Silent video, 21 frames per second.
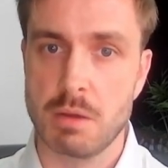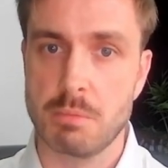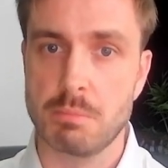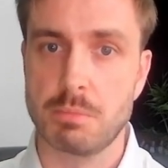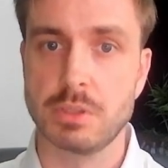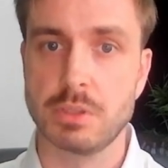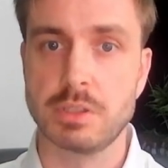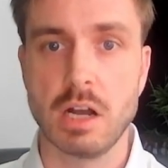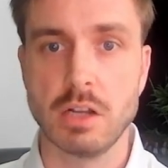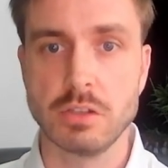
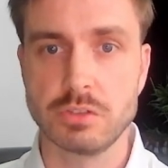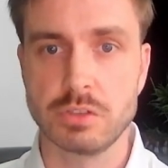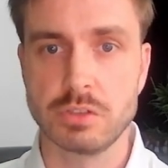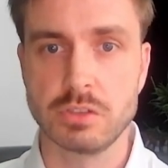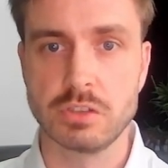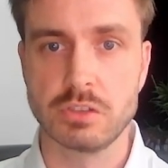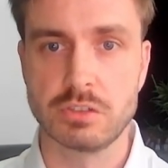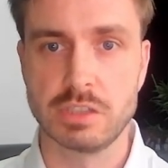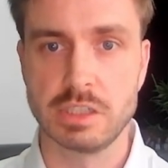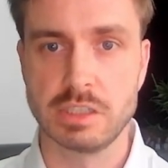but also
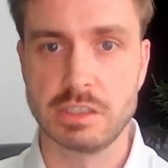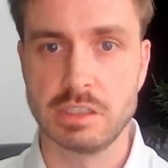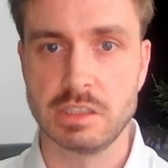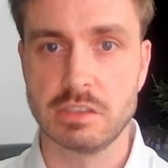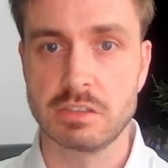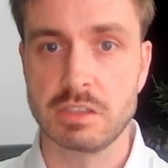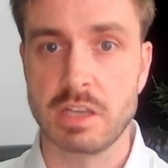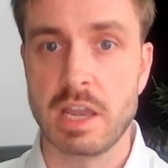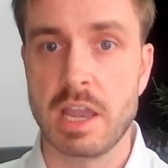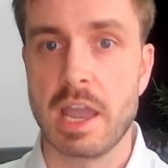the
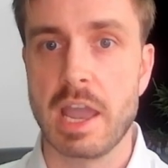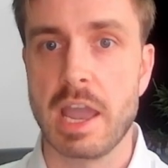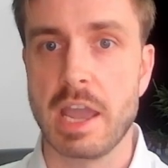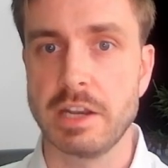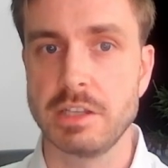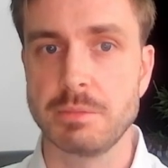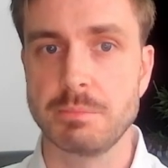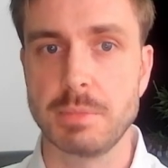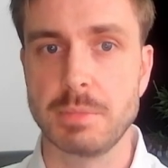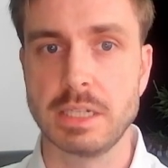cities
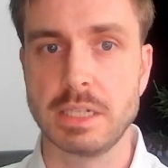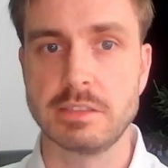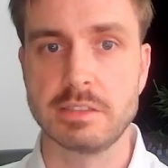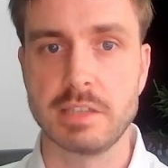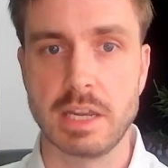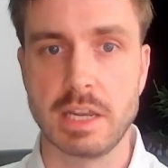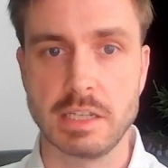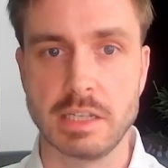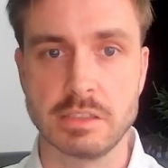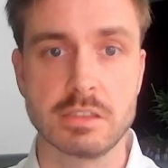hadn't
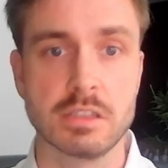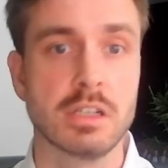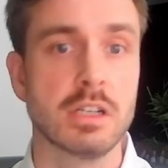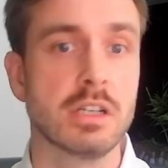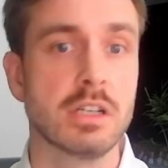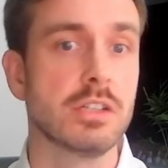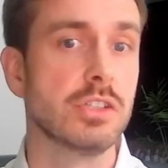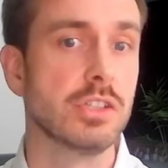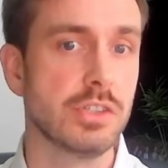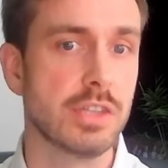maintained
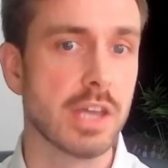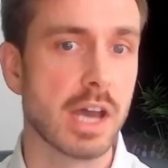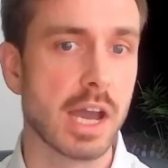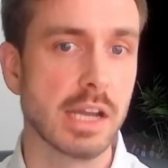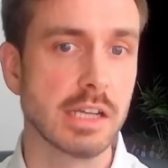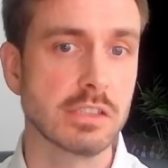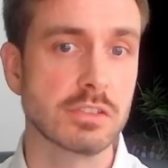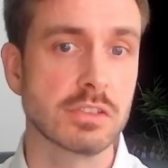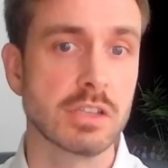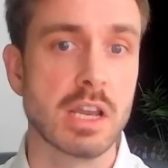the
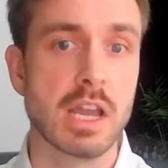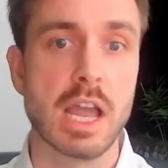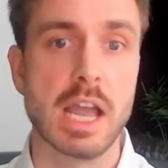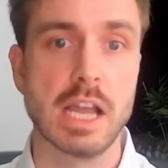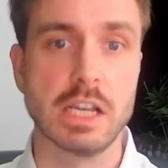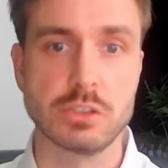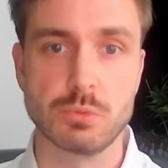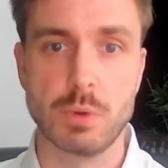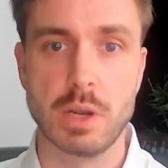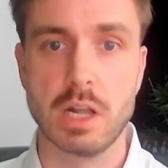dikes
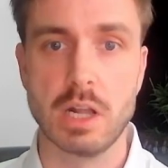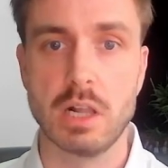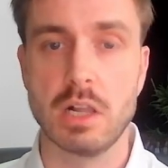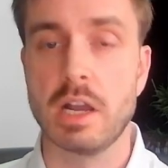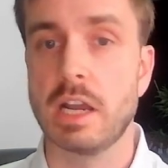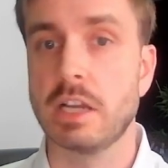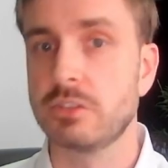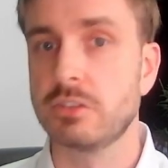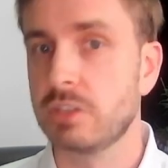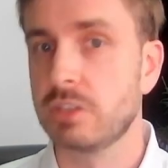as well
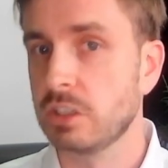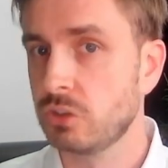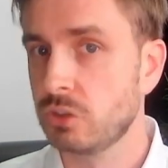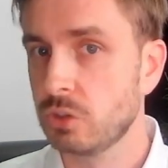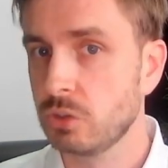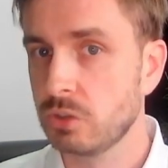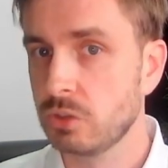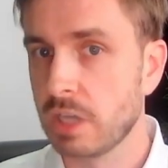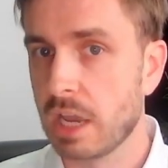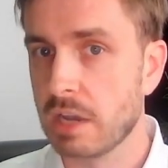as they
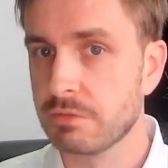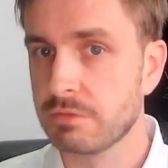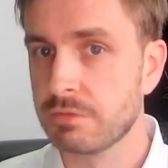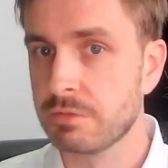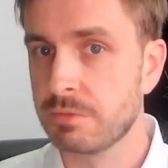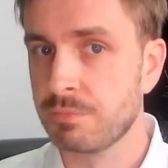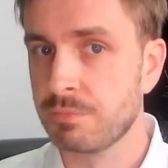should have.